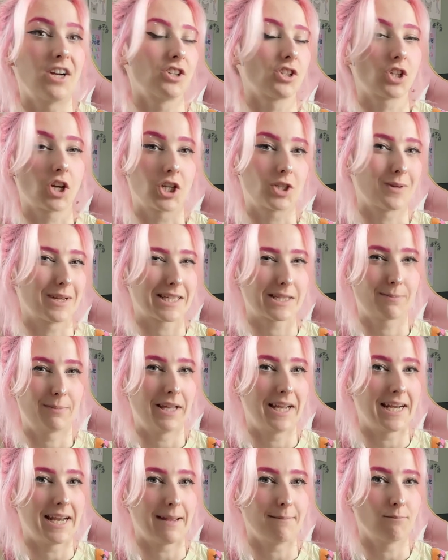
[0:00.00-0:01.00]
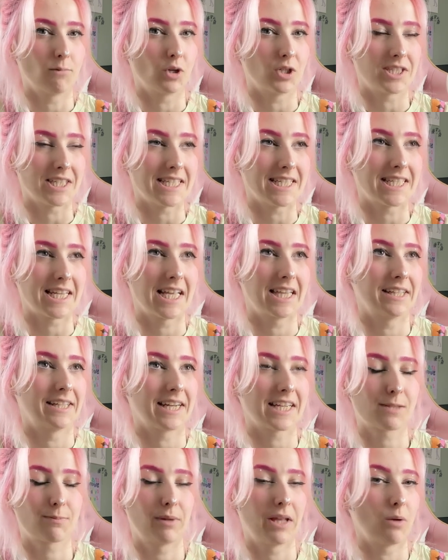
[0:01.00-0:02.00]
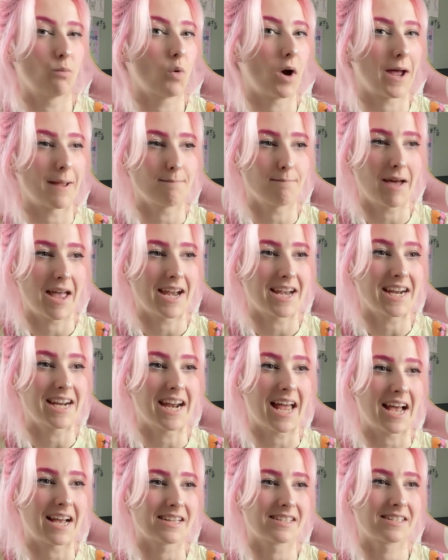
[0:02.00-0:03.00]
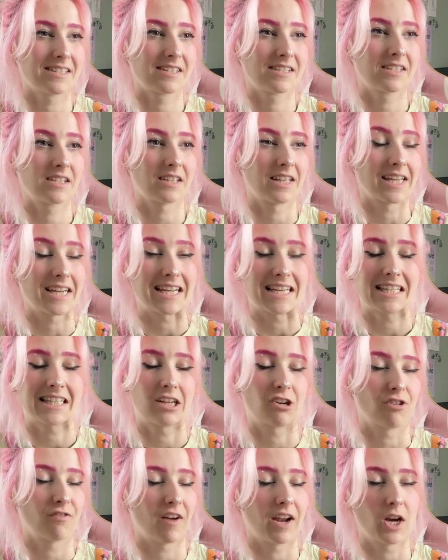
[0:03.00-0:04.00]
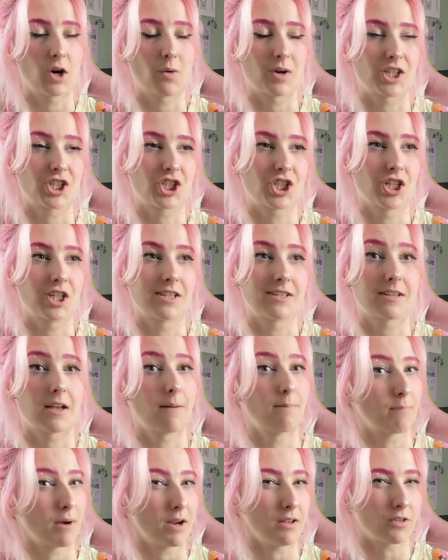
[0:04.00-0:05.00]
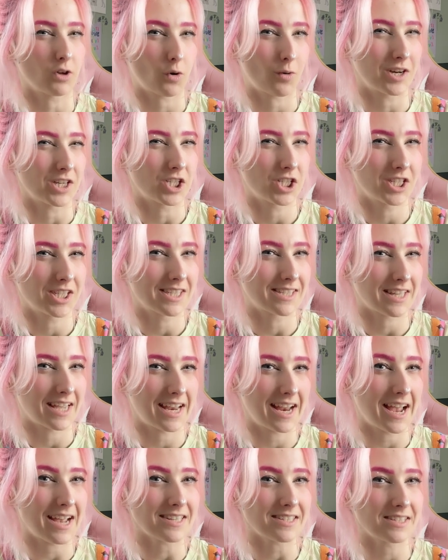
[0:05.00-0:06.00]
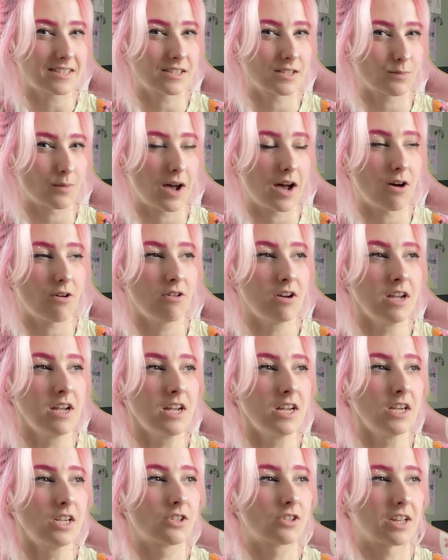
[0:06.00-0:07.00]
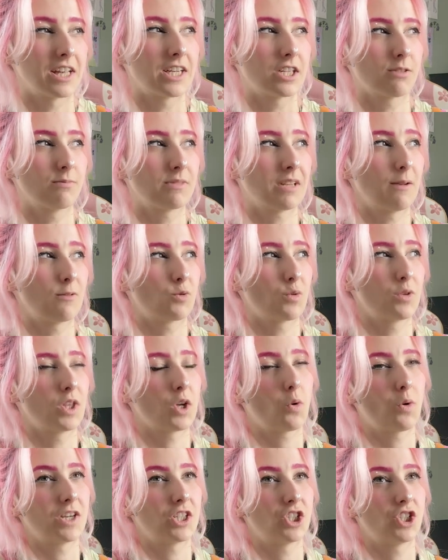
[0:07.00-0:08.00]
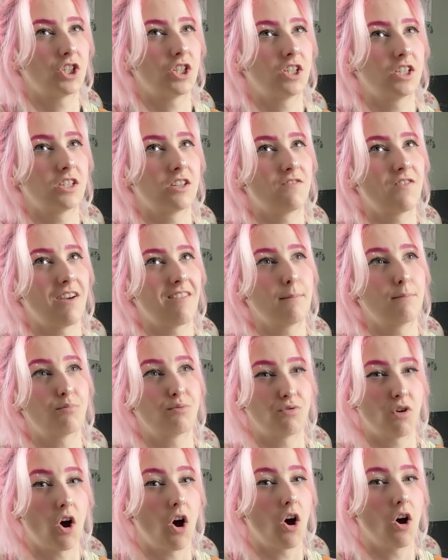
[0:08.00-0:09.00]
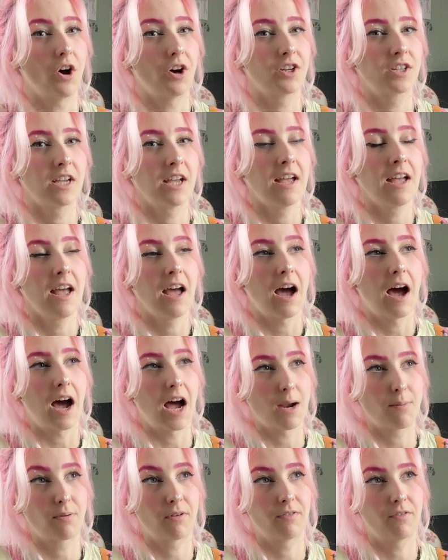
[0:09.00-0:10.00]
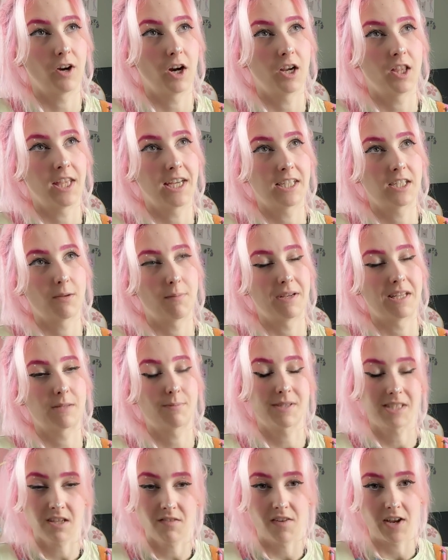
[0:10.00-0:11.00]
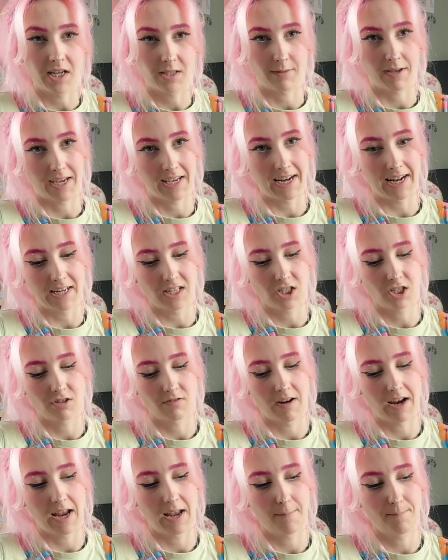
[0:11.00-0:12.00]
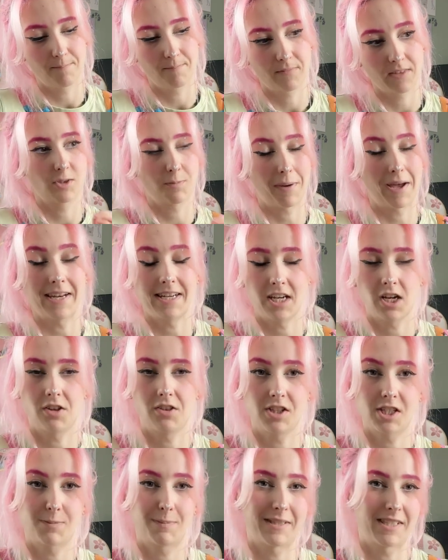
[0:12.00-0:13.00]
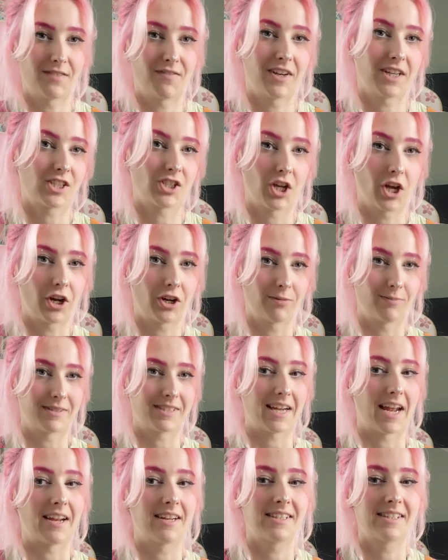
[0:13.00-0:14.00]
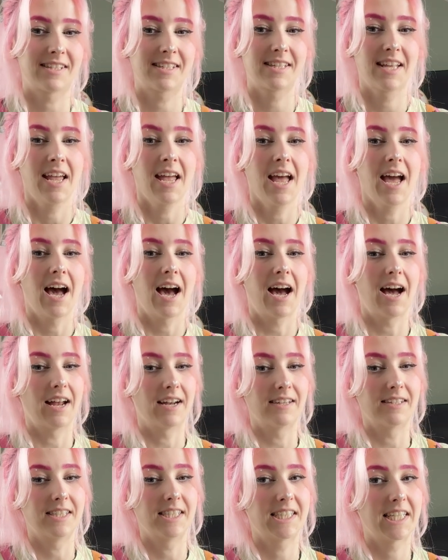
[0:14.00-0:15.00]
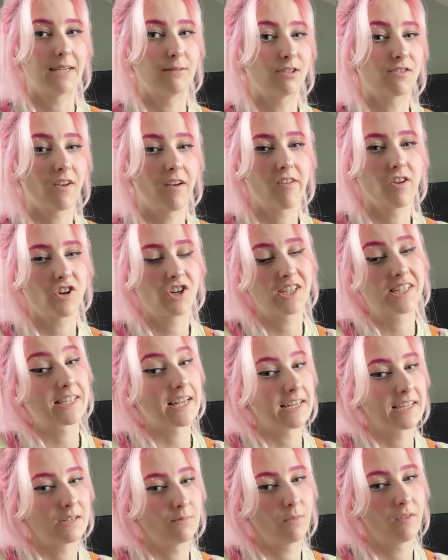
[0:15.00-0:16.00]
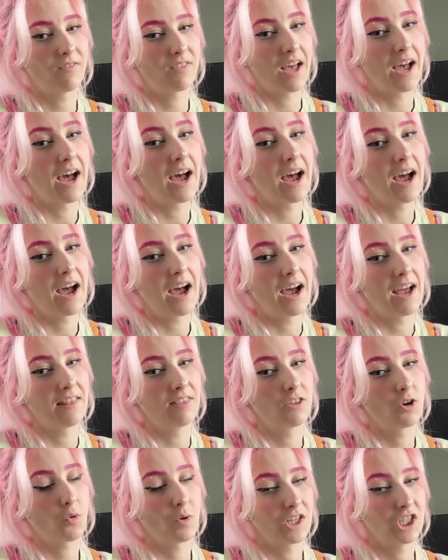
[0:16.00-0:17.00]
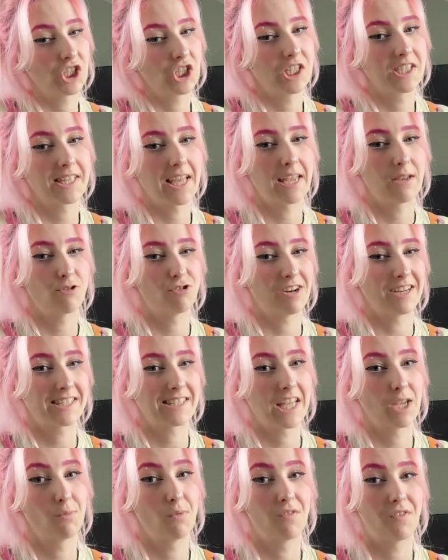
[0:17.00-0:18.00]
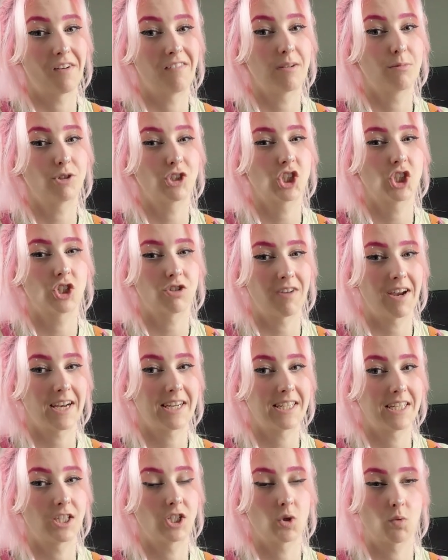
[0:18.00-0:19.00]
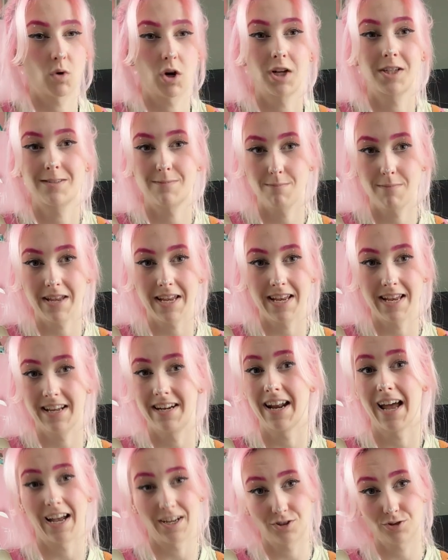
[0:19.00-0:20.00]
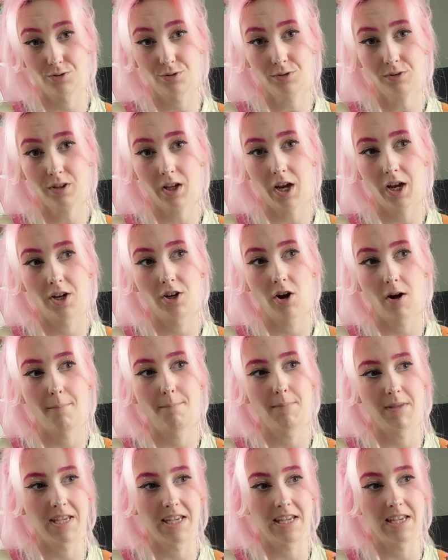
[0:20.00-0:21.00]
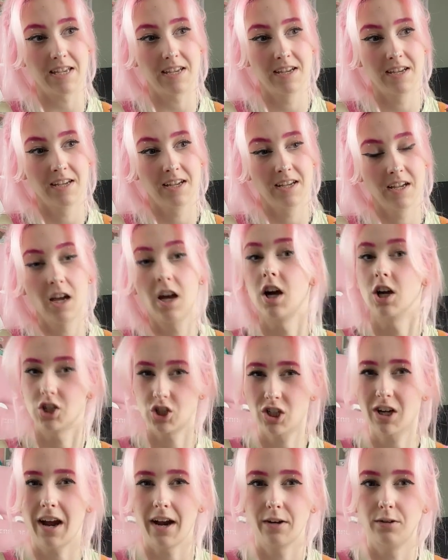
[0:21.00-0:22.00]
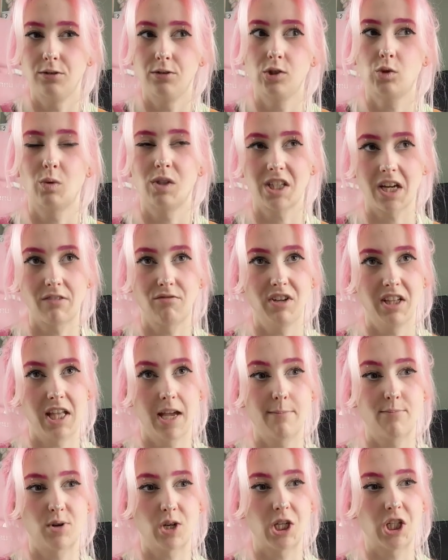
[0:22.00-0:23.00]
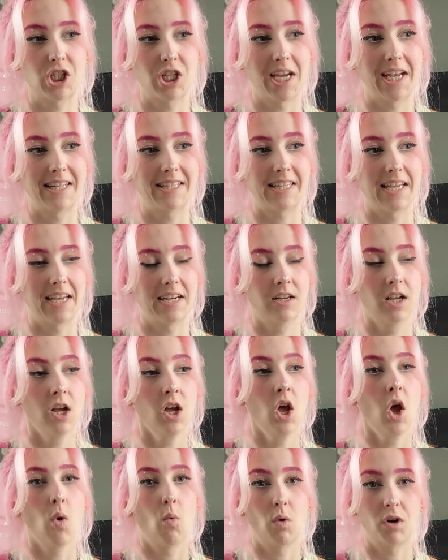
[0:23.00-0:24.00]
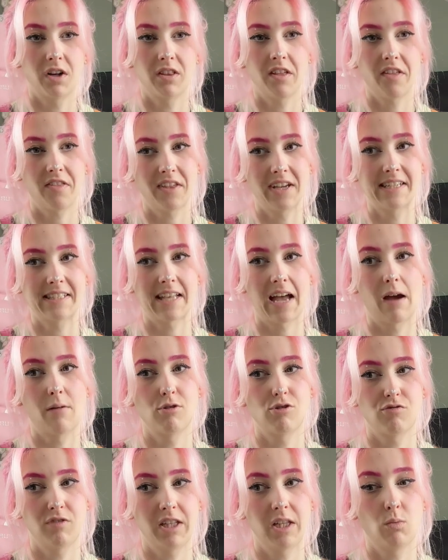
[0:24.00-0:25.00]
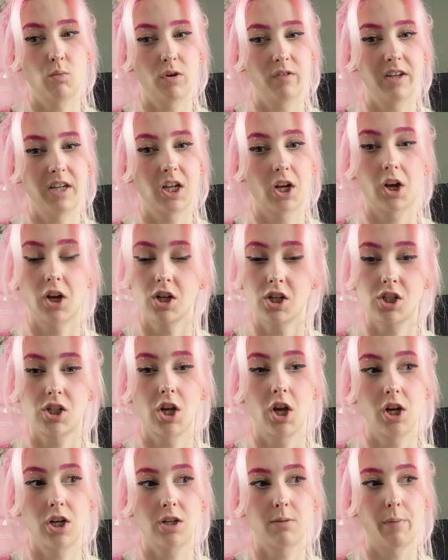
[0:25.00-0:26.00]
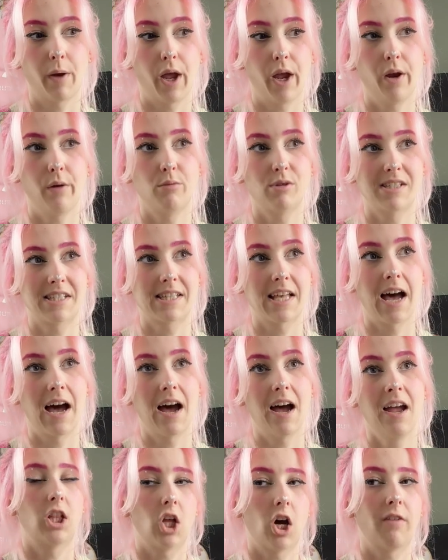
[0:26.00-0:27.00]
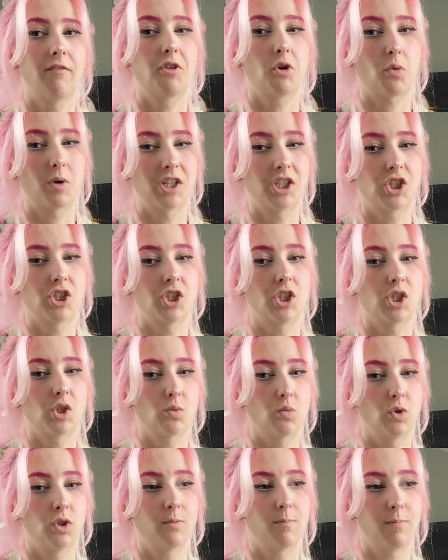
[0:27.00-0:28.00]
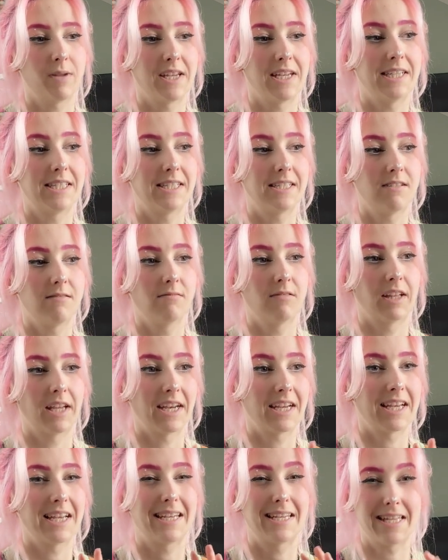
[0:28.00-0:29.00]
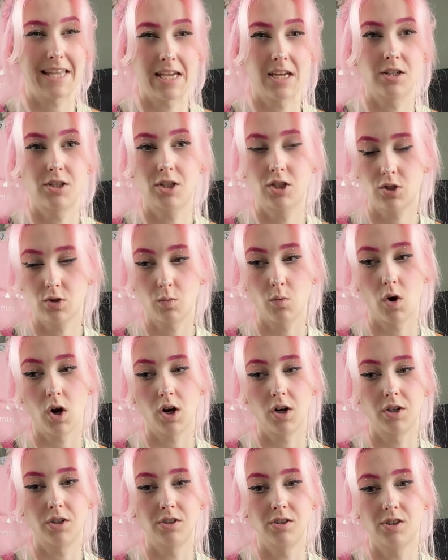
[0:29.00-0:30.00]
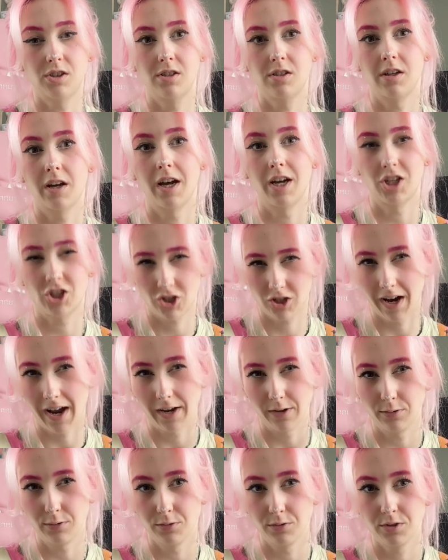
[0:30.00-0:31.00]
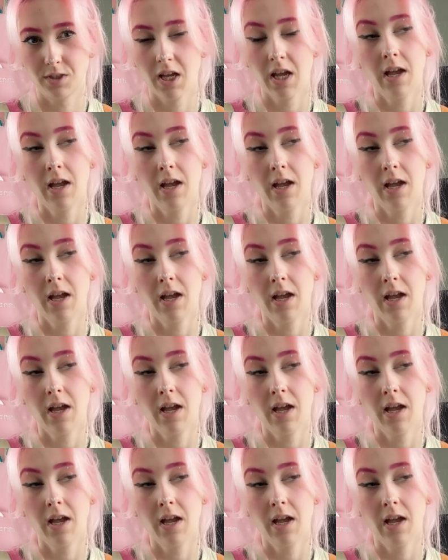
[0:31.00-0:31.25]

just got to explain it in more detail and explain what I meant, and asked like clarifying questions about the questions that he asked as well. So like sometimes when the questions are very broad, I prefer it to be specific so I can answer it depending on the specific circumstance. And he was very understanding with that, and the questions that he was asking were very much directed towards me, an adult, and not me, a child, which I really appreciated. One of the things that I was really worried and concerned about was that a lot of the questions would be like geared towards a child,